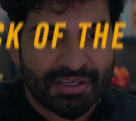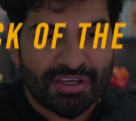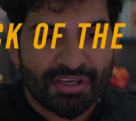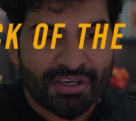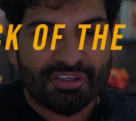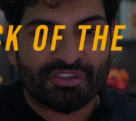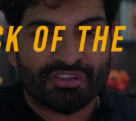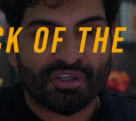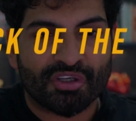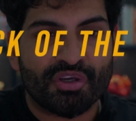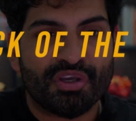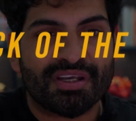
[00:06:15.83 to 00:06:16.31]

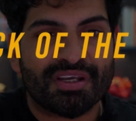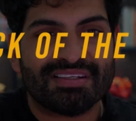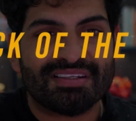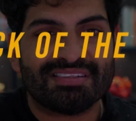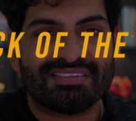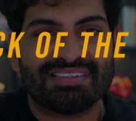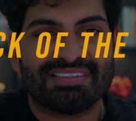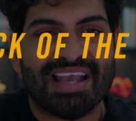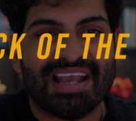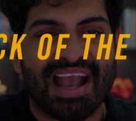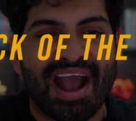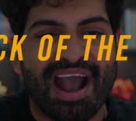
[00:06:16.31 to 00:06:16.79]
So you can
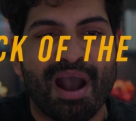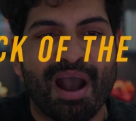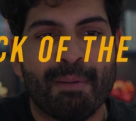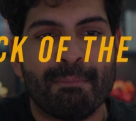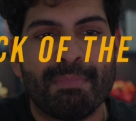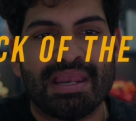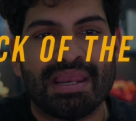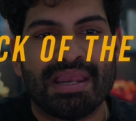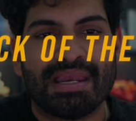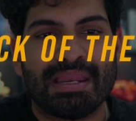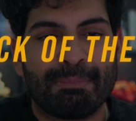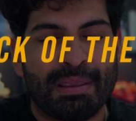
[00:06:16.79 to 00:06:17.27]
see how
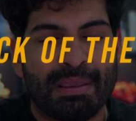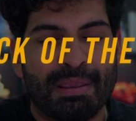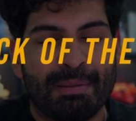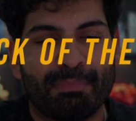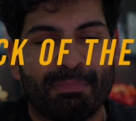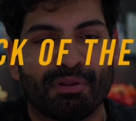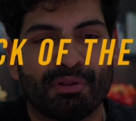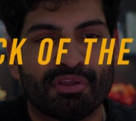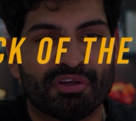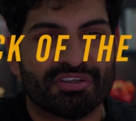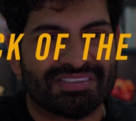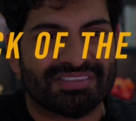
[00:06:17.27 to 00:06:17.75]
many
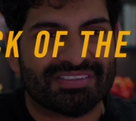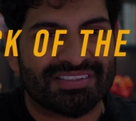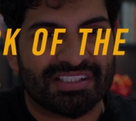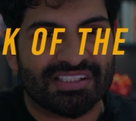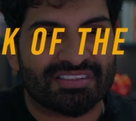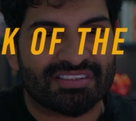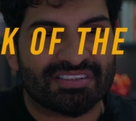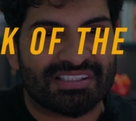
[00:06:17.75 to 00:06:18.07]
people your sales